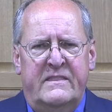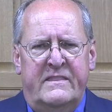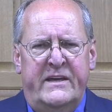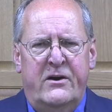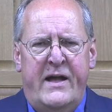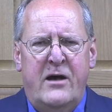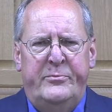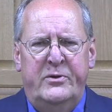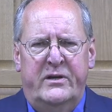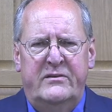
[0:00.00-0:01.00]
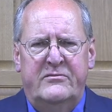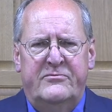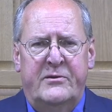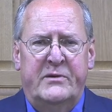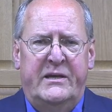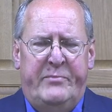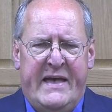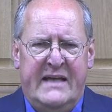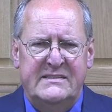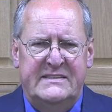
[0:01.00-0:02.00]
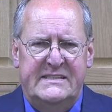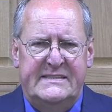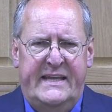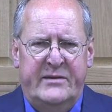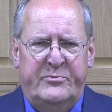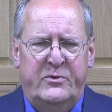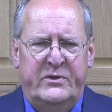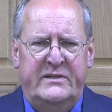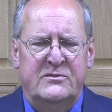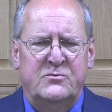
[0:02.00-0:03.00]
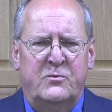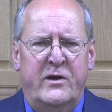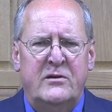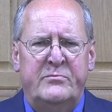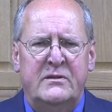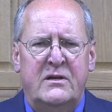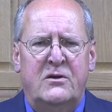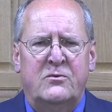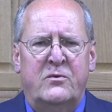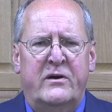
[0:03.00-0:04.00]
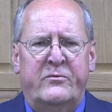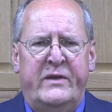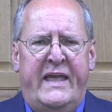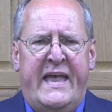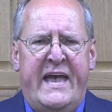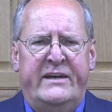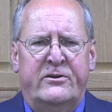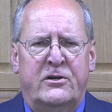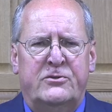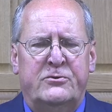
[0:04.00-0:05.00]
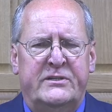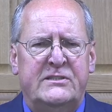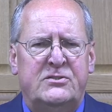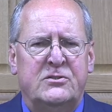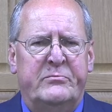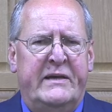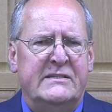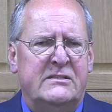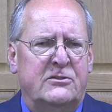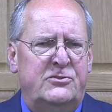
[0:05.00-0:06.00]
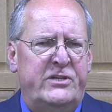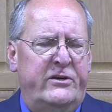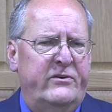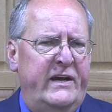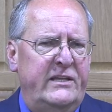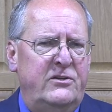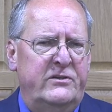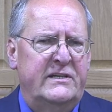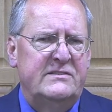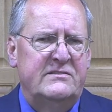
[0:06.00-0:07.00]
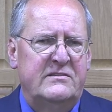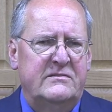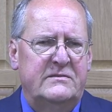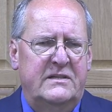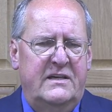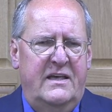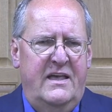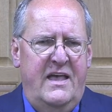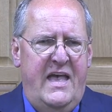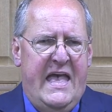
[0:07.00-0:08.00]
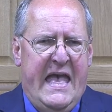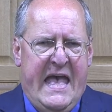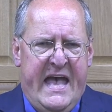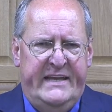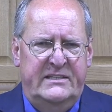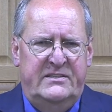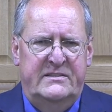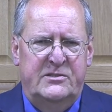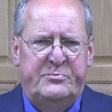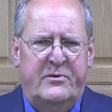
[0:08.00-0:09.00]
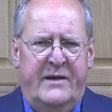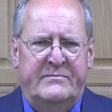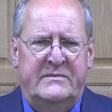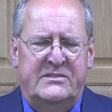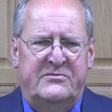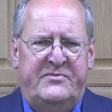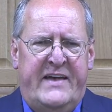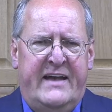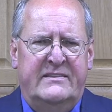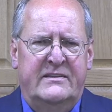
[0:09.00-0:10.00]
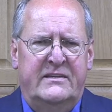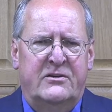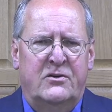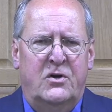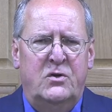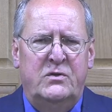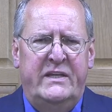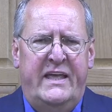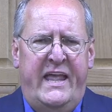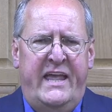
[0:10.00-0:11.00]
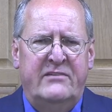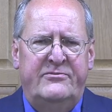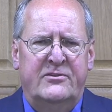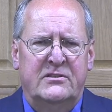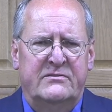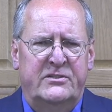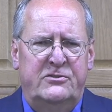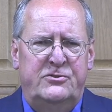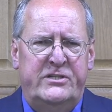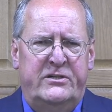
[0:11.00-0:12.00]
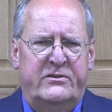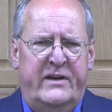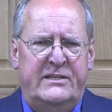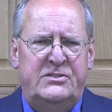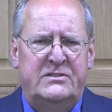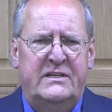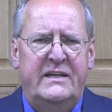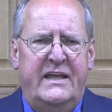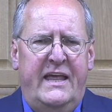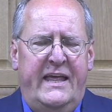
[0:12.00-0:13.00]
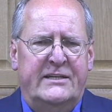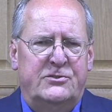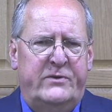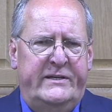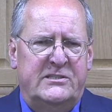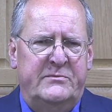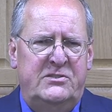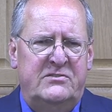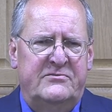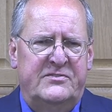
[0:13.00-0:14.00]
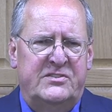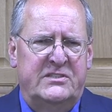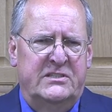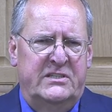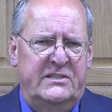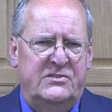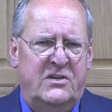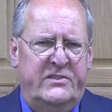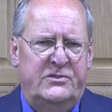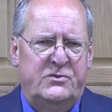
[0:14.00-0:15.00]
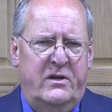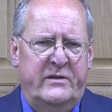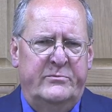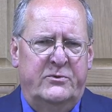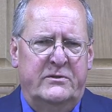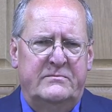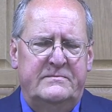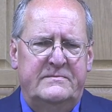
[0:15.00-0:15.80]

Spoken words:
their output from a capacity standpoint is well below what we had in our traditional baseload generating units. Adding to this problem is the fact that there are only a handful of new generation and transmission facilities on the drawing board,